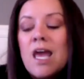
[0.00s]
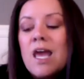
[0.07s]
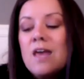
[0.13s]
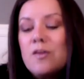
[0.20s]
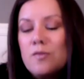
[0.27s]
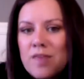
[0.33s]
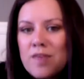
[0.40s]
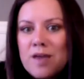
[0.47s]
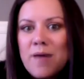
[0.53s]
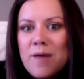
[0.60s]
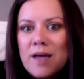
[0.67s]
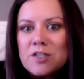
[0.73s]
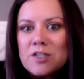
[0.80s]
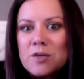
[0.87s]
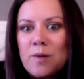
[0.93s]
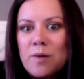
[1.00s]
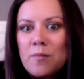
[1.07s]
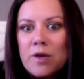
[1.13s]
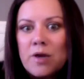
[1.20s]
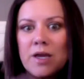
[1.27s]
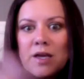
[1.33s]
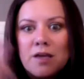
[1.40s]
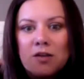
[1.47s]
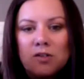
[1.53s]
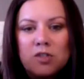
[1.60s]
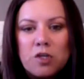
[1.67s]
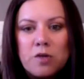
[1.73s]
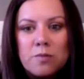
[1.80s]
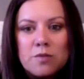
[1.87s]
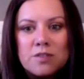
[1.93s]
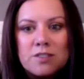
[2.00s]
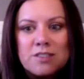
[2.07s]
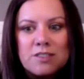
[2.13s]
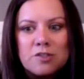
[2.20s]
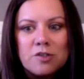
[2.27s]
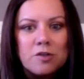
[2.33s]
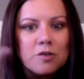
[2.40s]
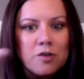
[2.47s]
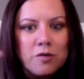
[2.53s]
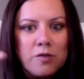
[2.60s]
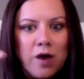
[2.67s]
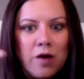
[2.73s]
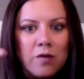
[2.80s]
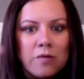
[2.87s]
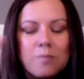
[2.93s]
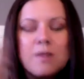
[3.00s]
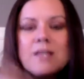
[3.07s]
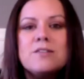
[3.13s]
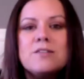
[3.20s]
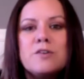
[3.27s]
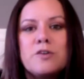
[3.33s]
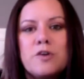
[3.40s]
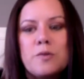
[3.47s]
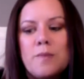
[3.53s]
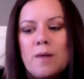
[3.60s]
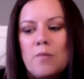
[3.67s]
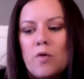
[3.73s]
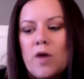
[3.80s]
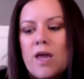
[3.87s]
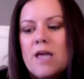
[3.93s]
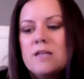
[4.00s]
You think back to your memory, to your music teacher, because they're your memory.